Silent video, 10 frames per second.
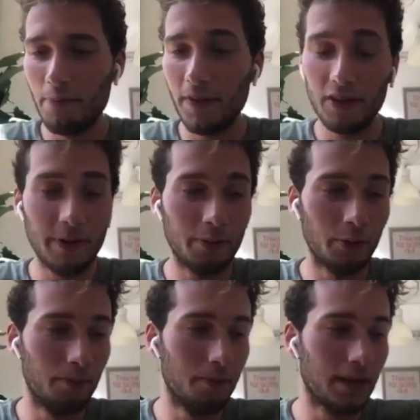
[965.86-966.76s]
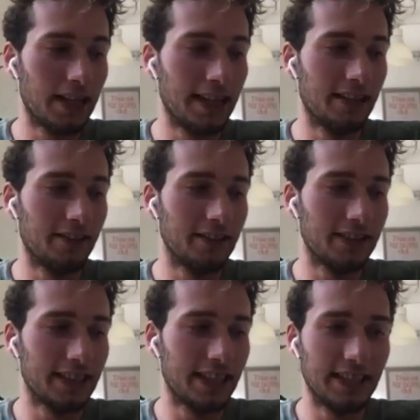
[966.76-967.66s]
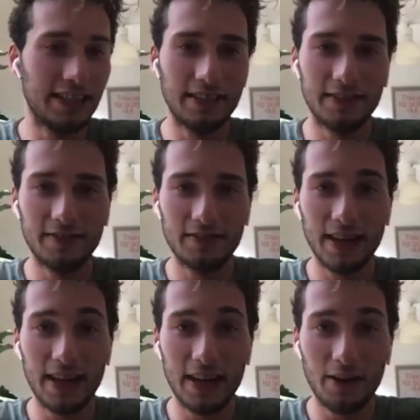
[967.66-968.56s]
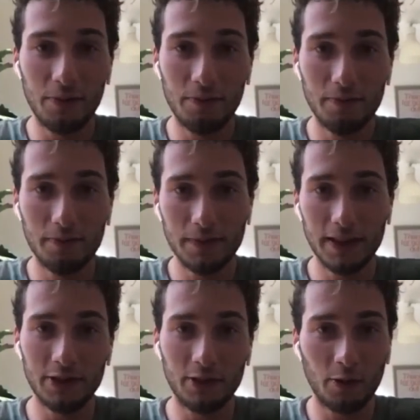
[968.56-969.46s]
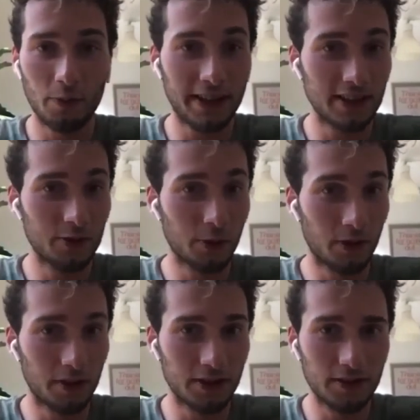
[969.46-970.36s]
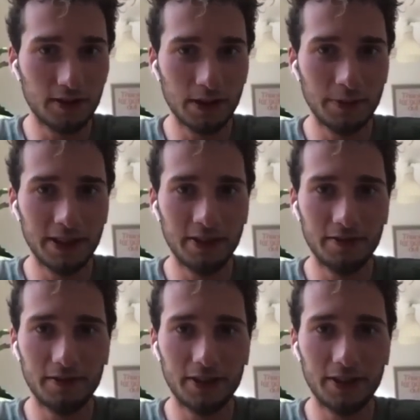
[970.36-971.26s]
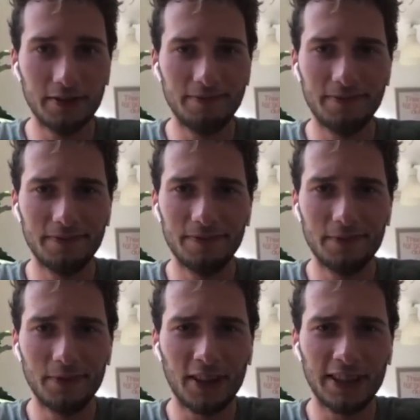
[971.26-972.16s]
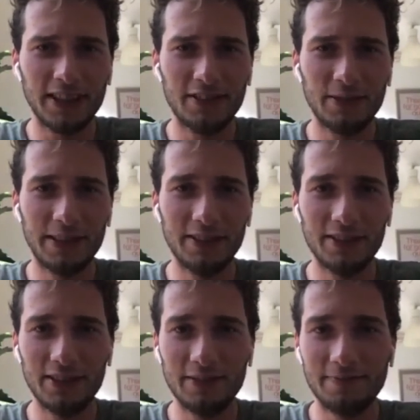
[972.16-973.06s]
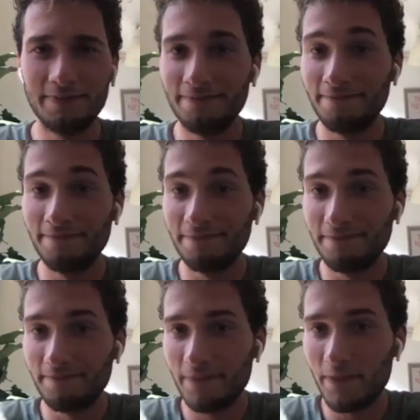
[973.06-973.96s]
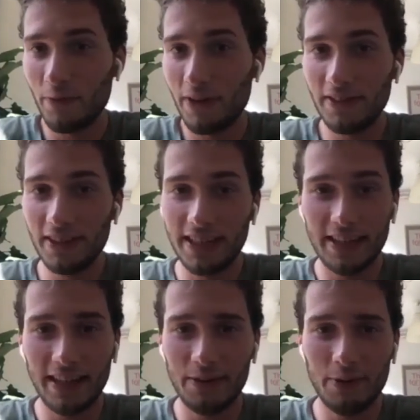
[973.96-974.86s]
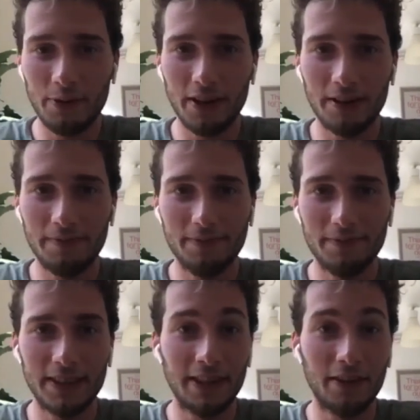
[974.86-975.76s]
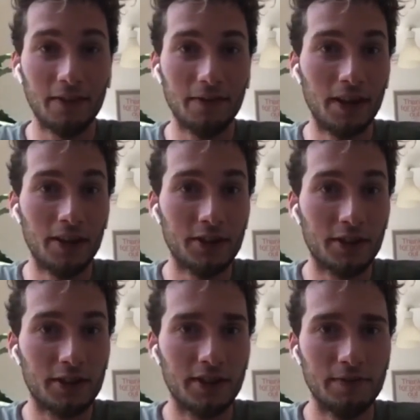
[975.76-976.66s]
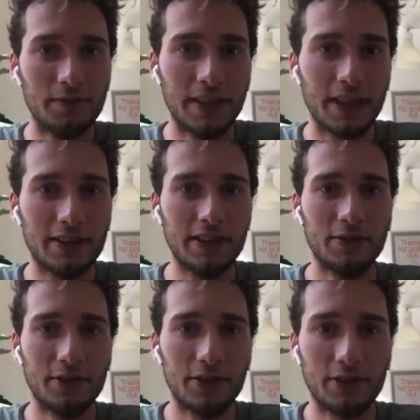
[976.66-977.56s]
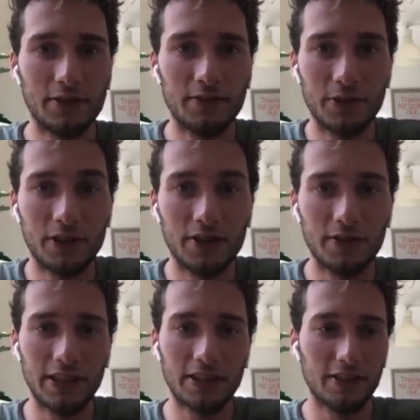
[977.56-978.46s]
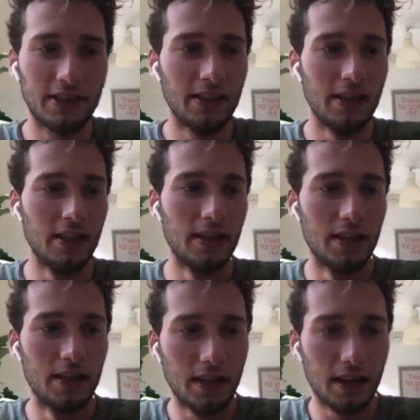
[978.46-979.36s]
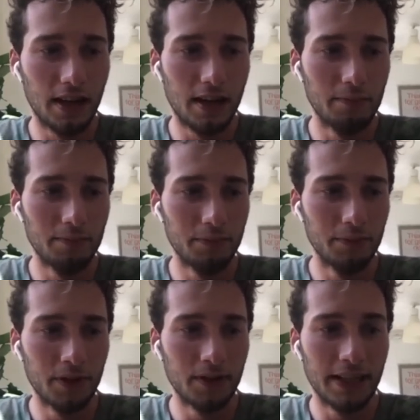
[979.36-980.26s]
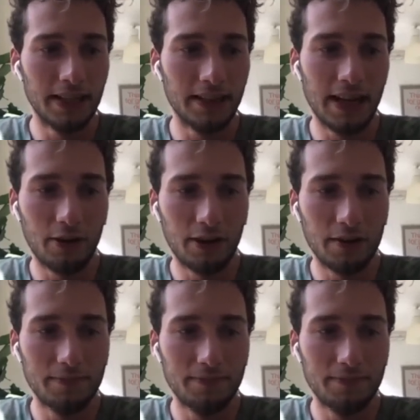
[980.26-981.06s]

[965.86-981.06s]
those people clearly don't understand how historical practice works, that we don't just write history because we have an agenda and we want to tell a certain narrative or a certain version of history, but that our